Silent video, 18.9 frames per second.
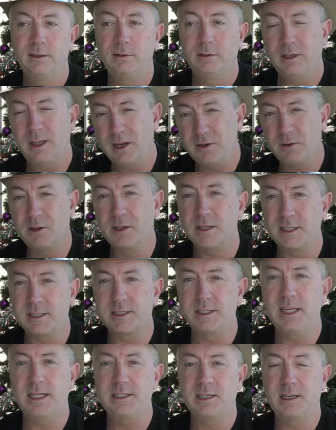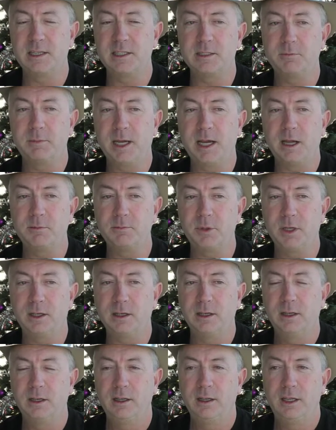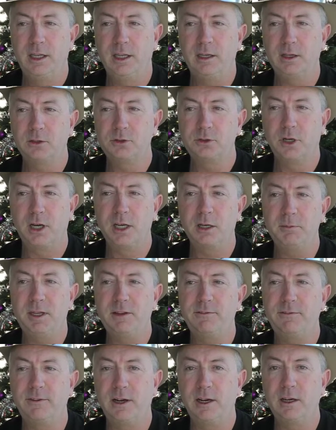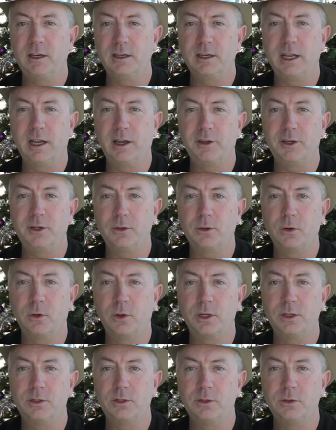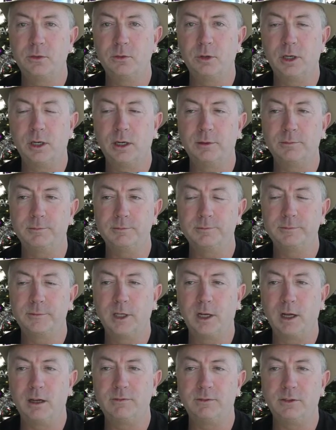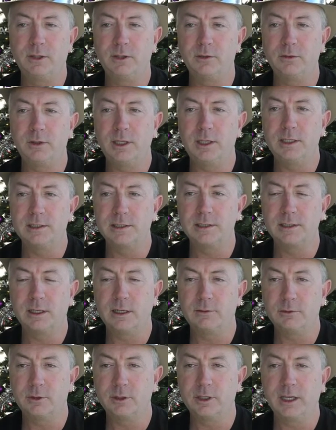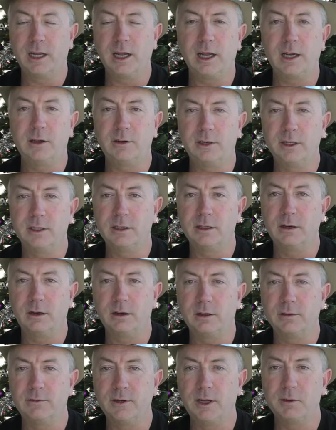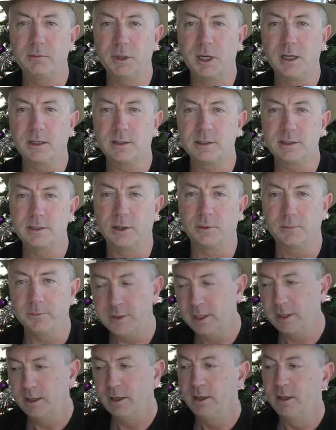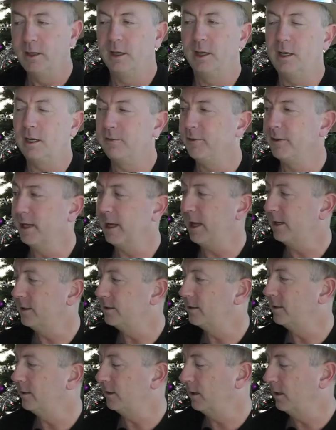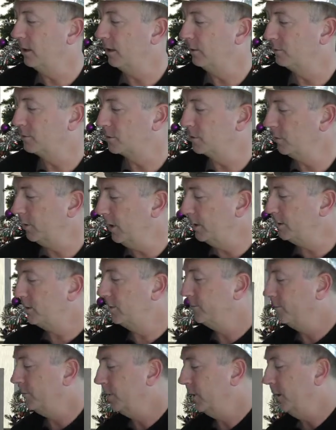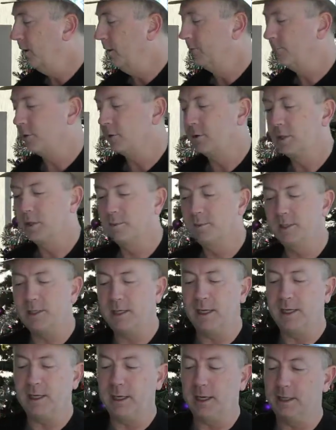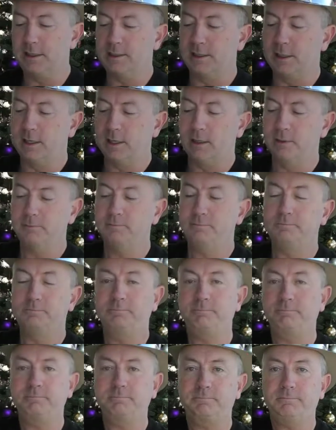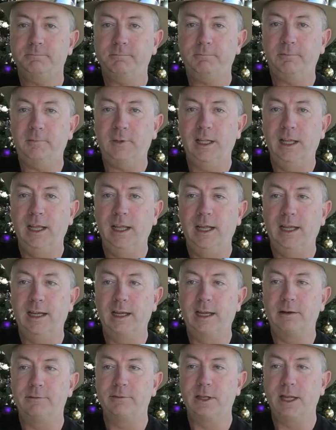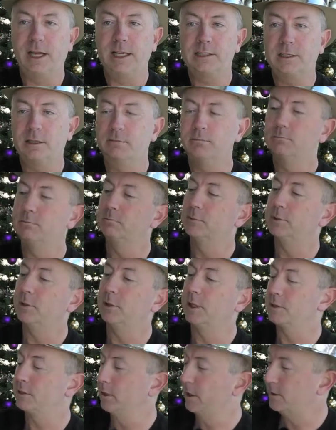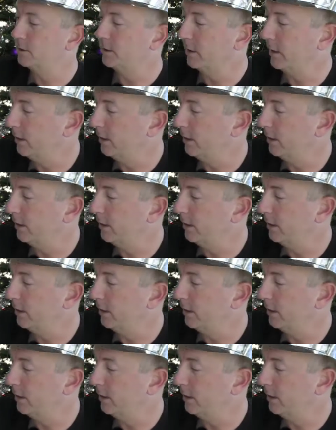not only the season is about, but you know, trying to be fair in how you're going to um, offload these uh, really higher end and hard to find bottles. So enough of that. Uh, it was great. For Christmas, I got uh, a uh, flask, so that's nice to